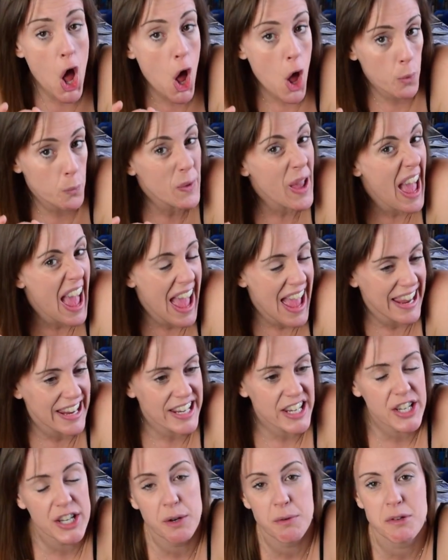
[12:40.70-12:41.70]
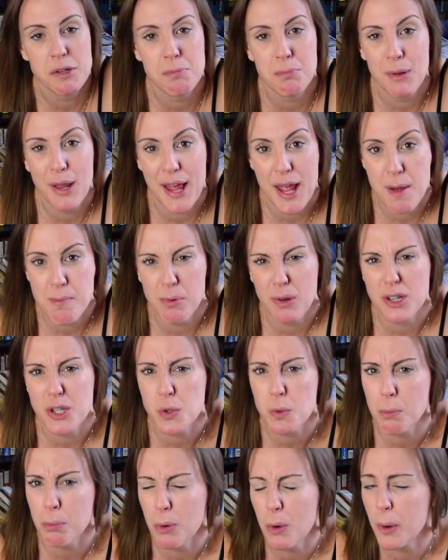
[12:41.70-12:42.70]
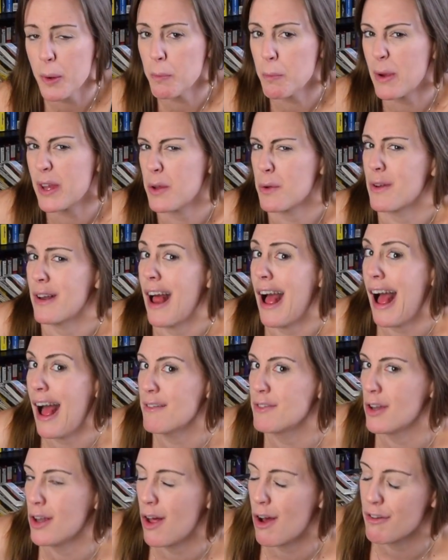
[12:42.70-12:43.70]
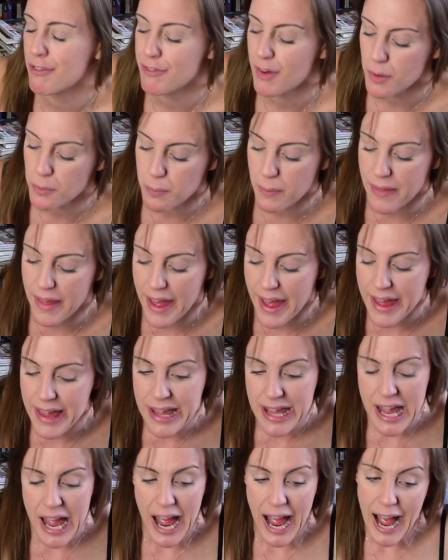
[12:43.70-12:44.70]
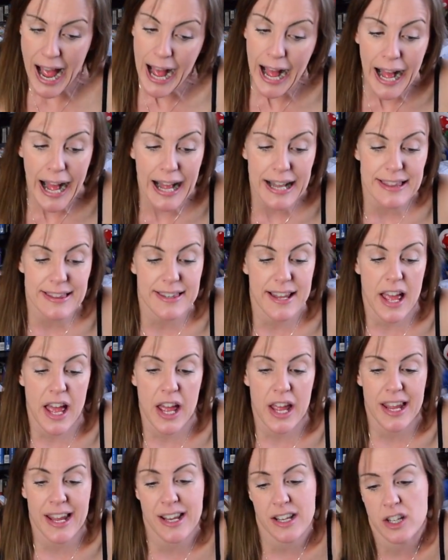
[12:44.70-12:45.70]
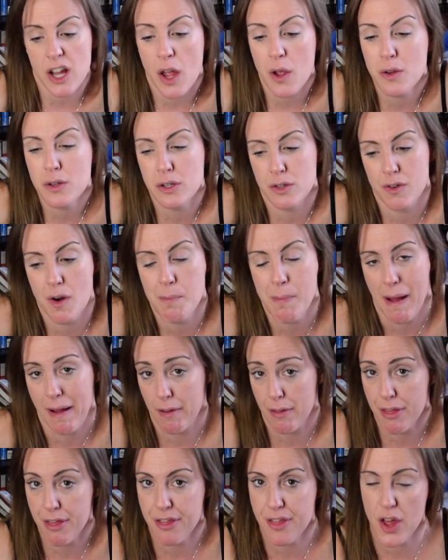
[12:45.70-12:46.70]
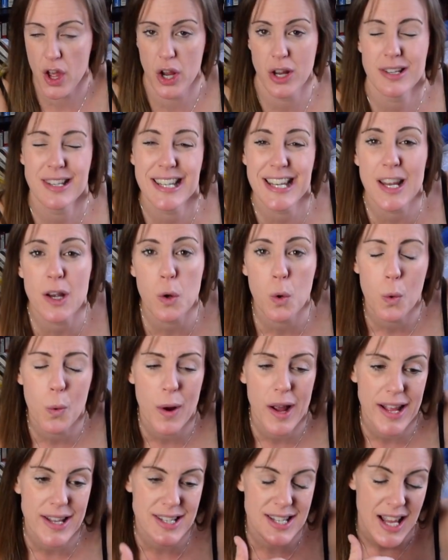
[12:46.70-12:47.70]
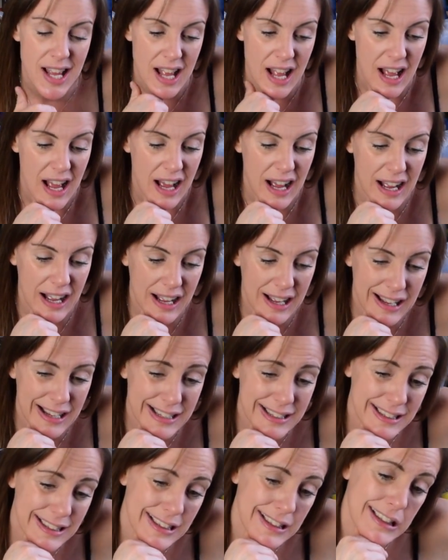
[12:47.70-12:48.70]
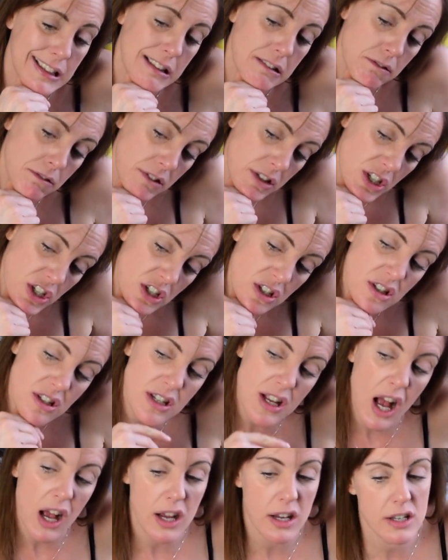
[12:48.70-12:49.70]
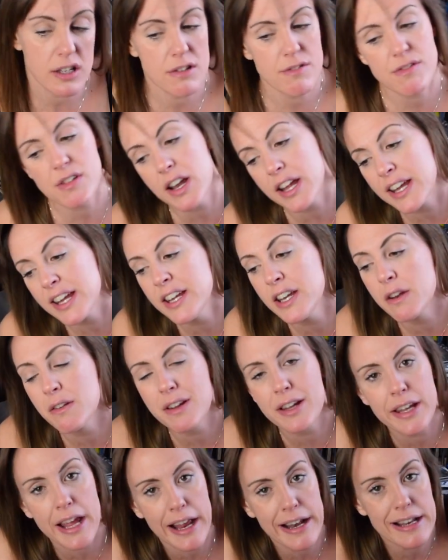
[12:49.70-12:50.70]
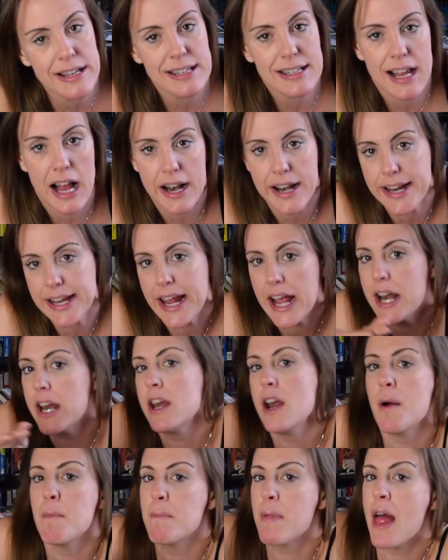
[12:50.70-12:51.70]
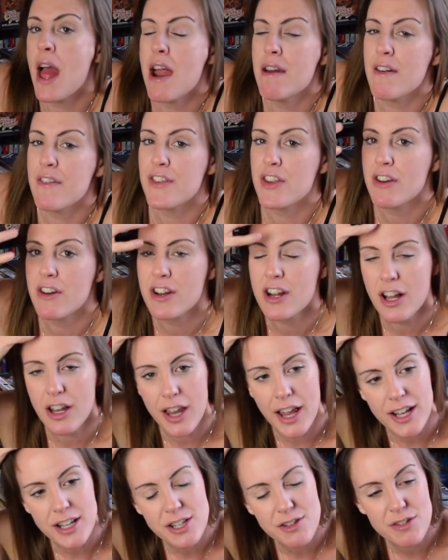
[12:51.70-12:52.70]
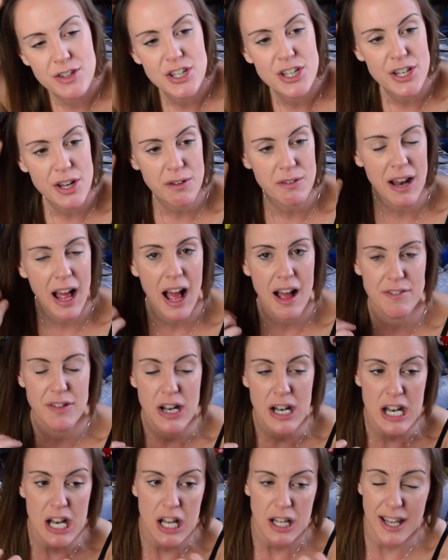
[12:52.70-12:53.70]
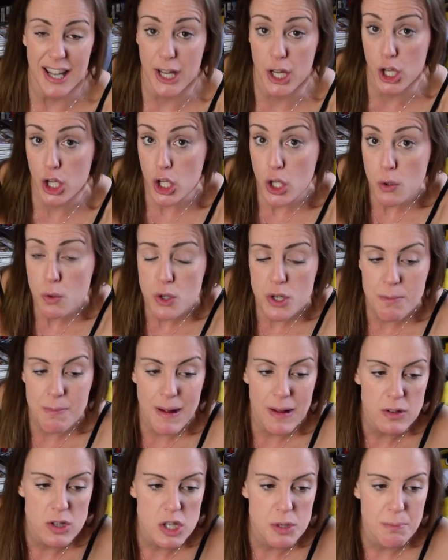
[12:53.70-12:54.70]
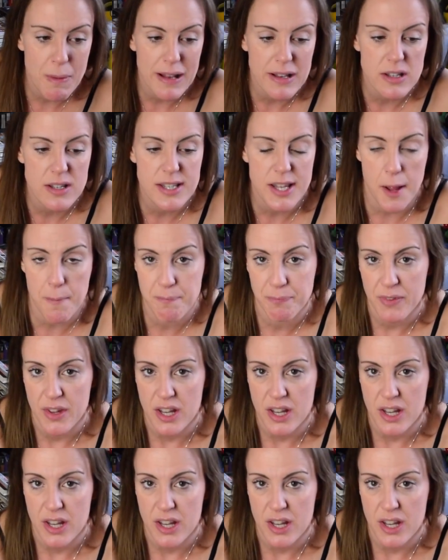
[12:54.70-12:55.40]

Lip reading: okay, you know, it's playable to a point where you can have a lot of fun with it, and it goes for about 30 quid, and which is kind of like, you know, again, it's kind of getting up there if you're a collector and you don't have like a huge amount to spend. So,